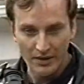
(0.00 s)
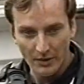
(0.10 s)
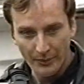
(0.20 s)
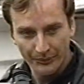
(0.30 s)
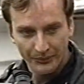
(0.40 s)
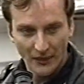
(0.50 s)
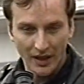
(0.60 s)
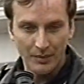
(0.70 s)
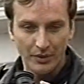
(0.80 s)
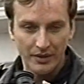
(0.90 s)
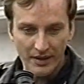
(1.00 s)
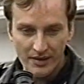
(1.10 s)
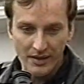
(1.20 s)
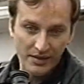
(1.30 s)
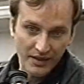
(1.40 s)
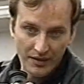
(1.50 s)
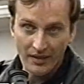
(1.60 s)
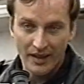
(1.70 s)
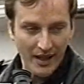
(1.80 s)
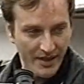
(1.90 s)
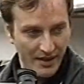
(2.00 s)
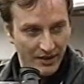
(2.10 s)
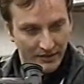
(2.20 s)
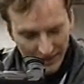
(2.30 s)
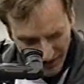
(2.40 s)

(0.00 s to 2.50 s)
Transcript: so I'm going to put this instead of that last scene.